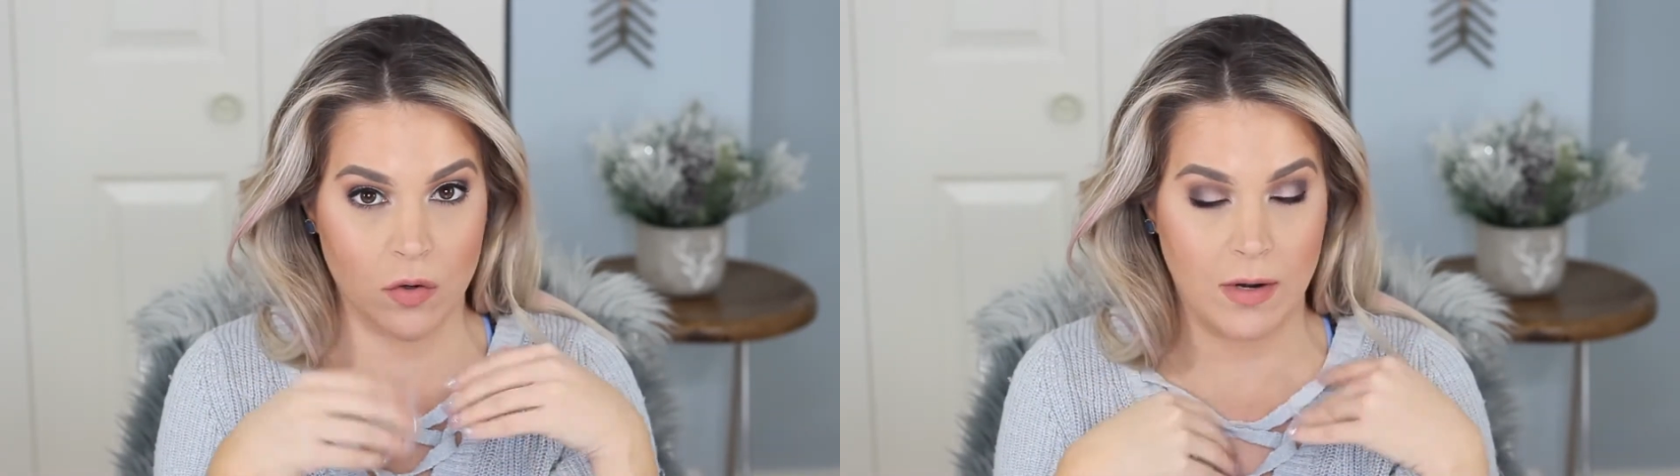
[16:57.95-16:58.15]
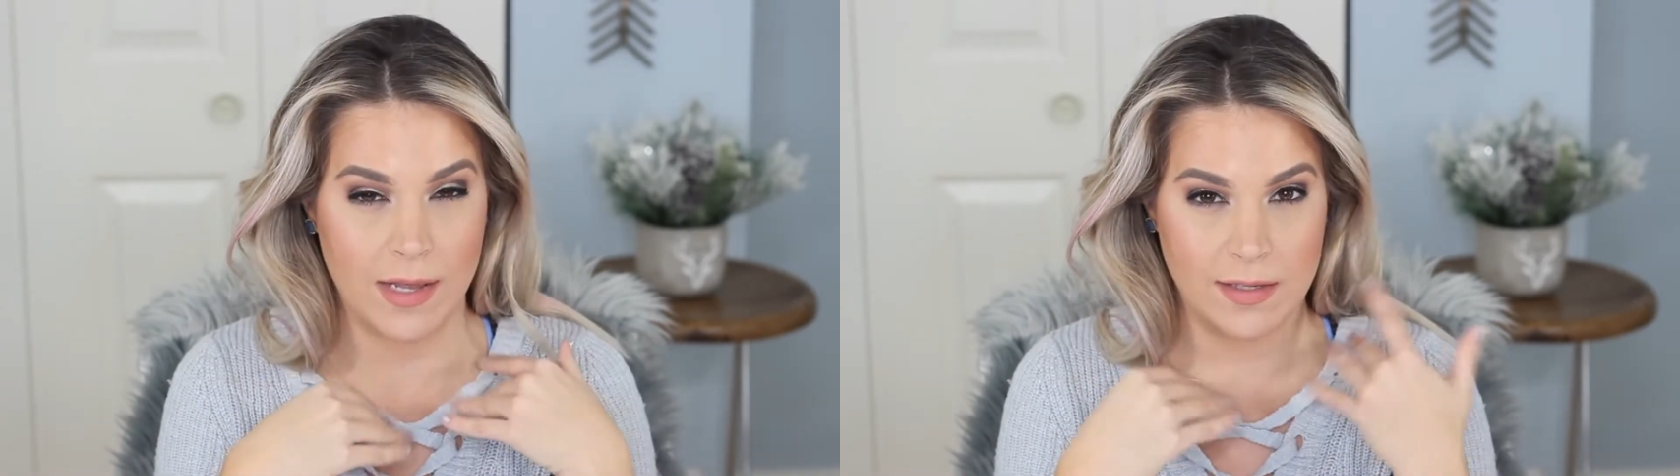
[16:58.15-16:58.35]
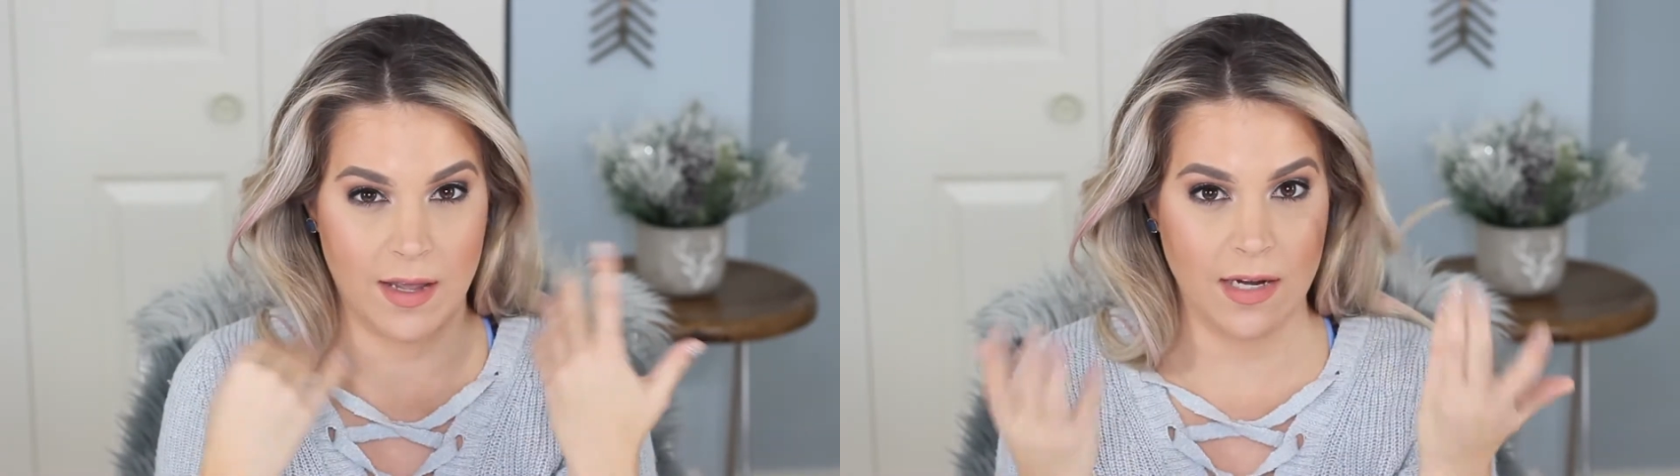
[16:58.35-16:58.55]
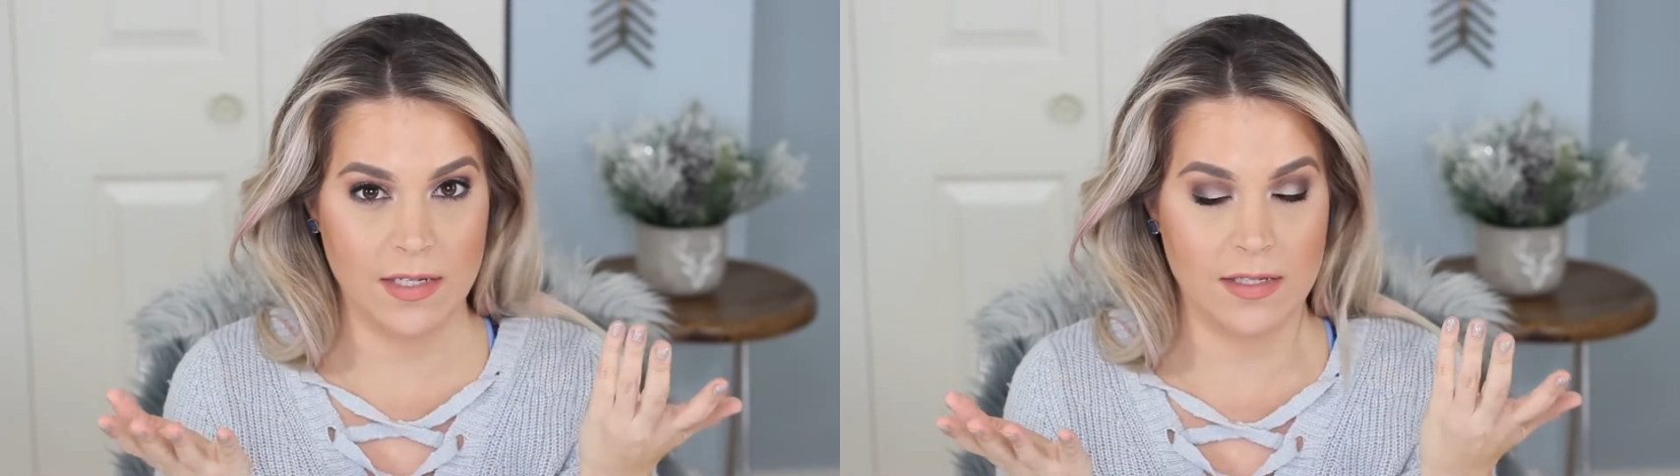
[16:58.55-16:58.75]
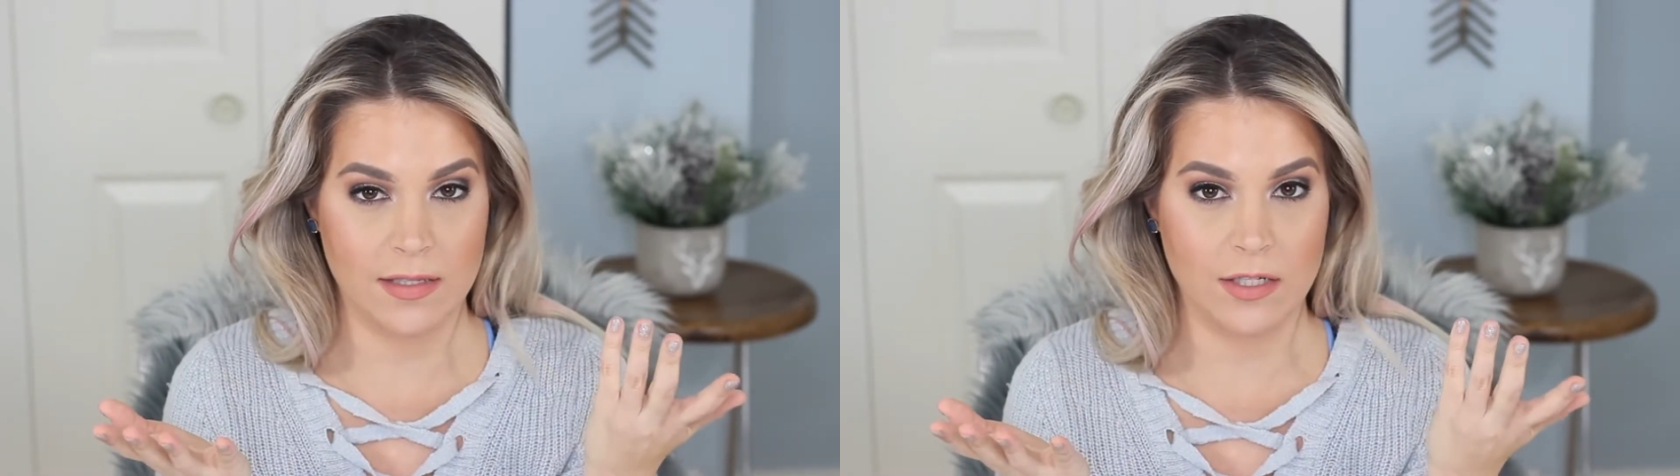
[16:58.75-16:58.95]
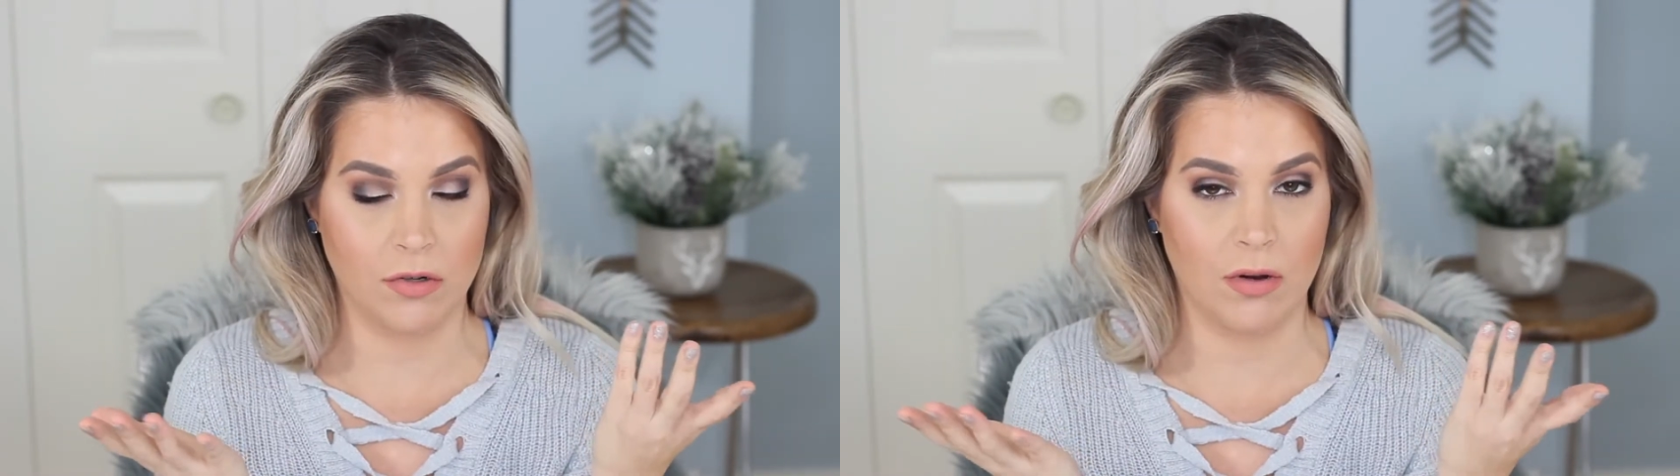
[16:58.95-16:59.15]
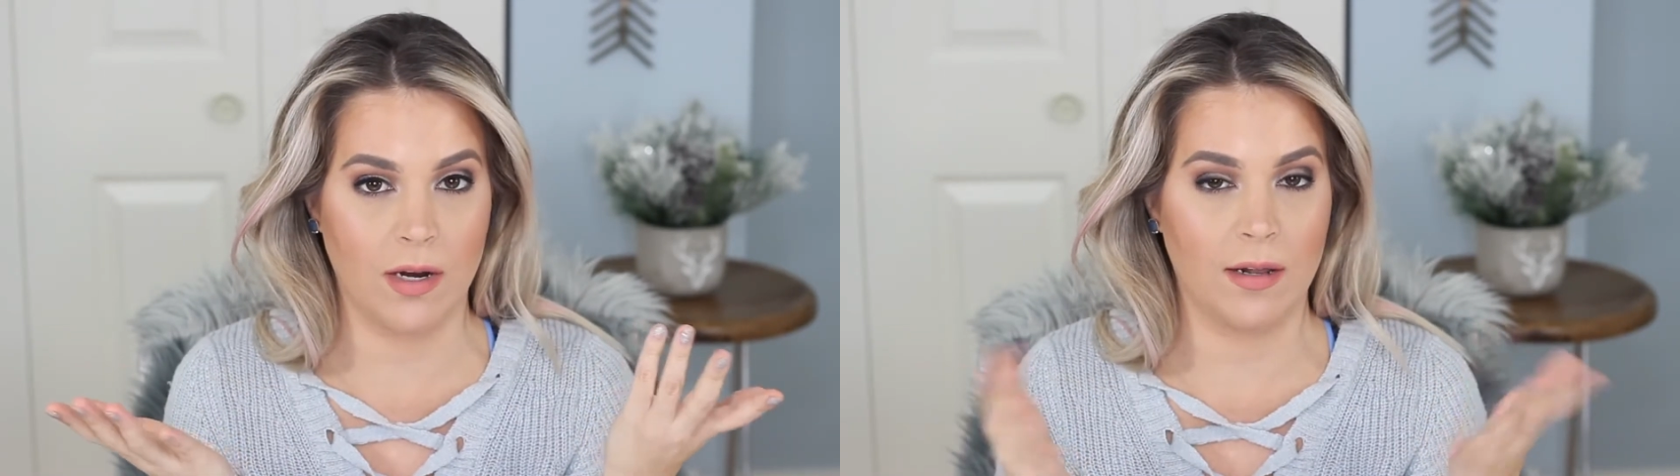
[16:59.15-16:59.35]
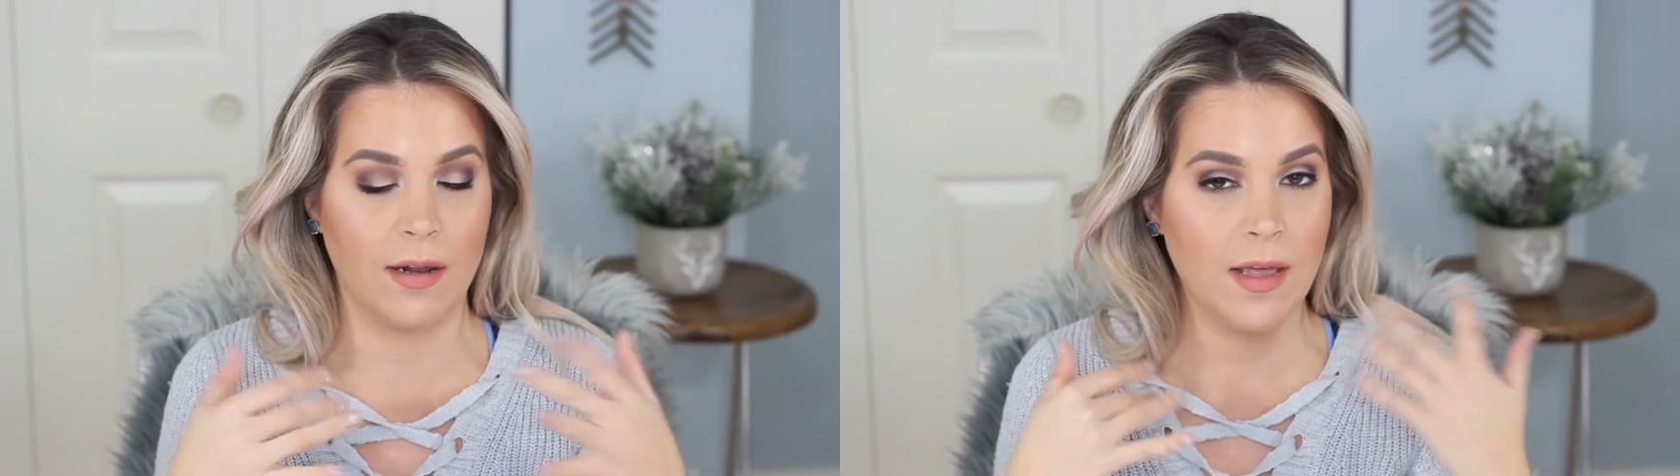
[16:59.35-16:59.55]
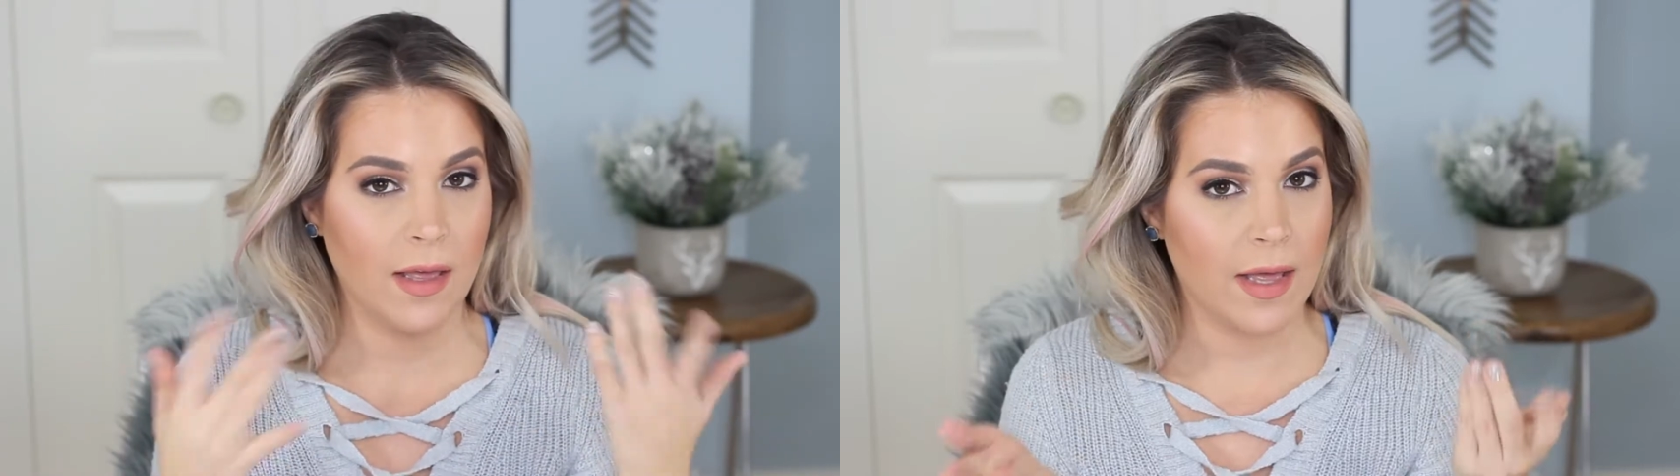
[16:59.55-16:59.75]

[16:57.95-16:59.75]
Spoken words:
or has it kind of disintegrated